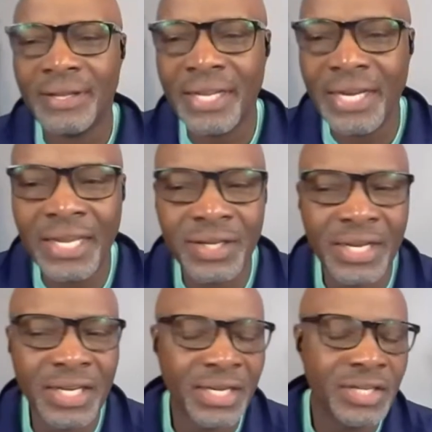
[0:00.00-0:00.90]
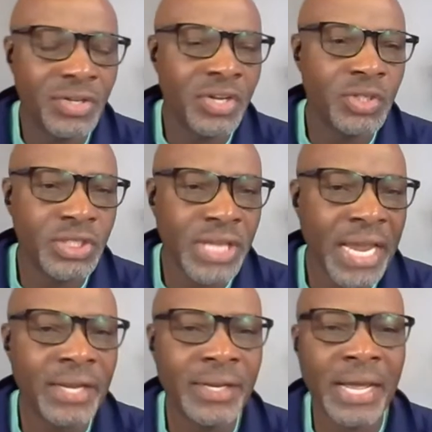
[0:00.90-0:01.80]
Lydia, he was
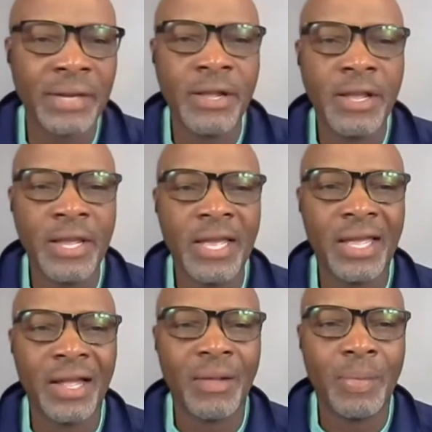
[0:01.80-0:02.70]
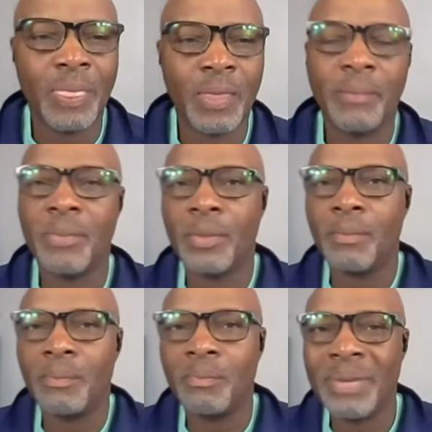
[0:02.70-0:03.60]
saying that the
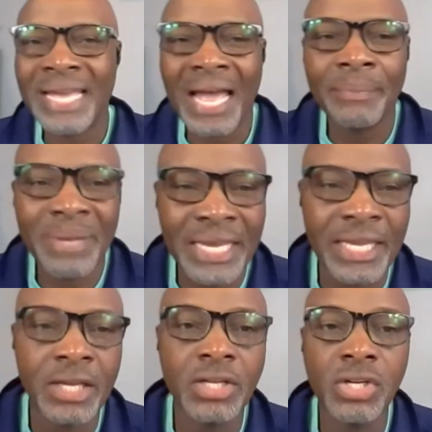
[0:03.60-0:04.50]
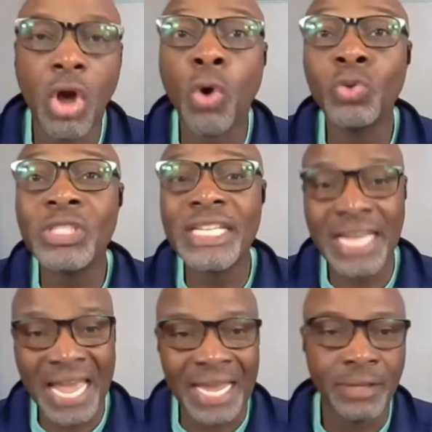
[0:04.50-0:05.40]
BIP
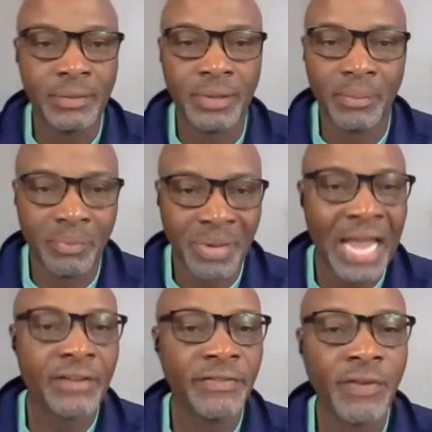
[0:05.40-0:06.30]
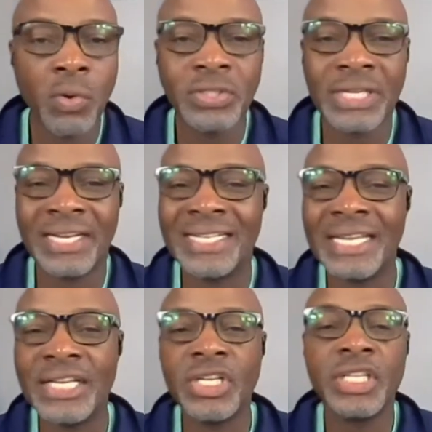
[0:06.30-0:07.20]
OCA, Black folks and
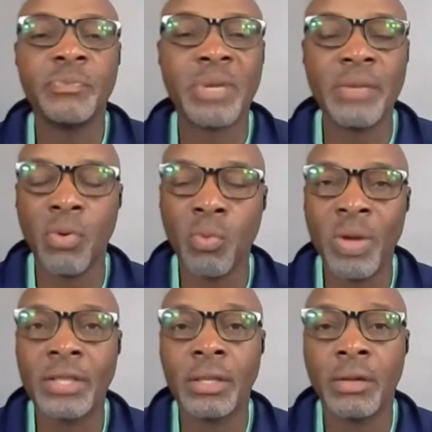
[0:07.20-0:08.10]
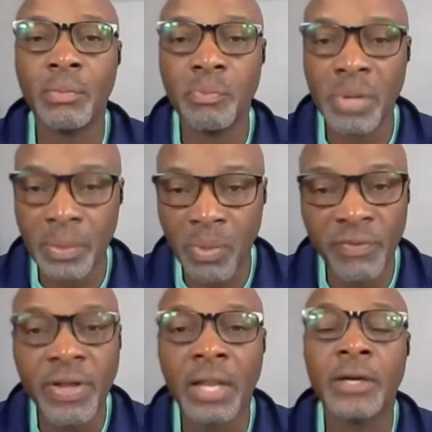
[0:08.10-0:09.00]
indigenous people with people
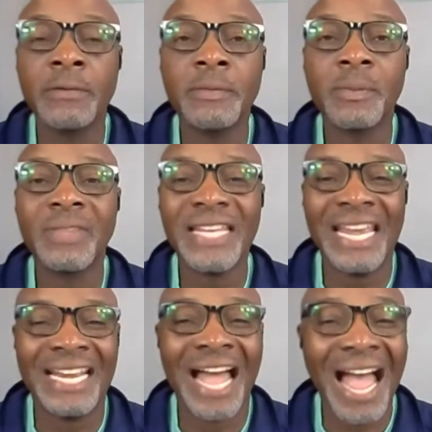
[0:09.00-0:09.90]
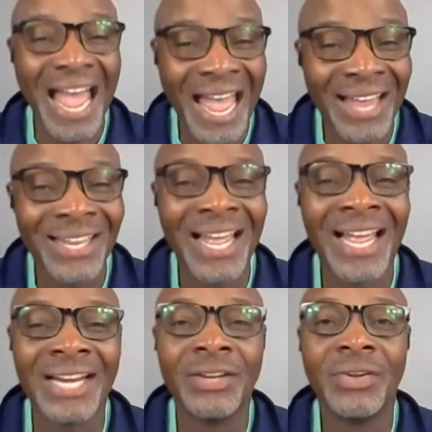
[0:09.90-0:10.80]
of color, and
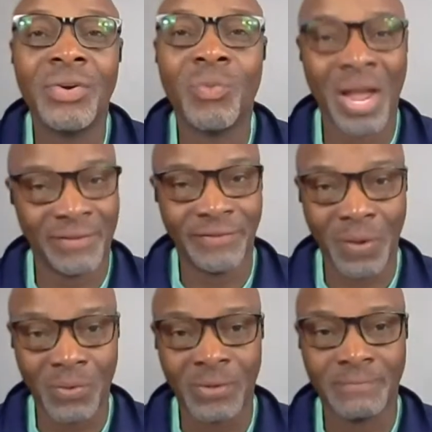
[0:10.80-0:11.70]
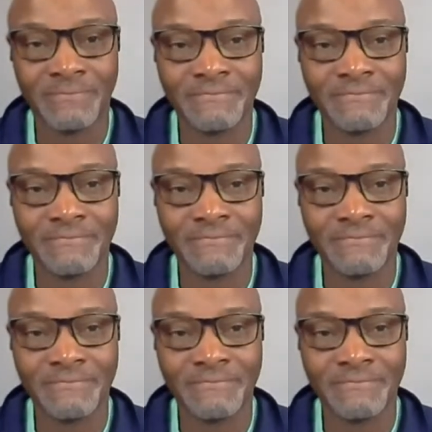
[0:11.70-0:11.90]
allied white folk.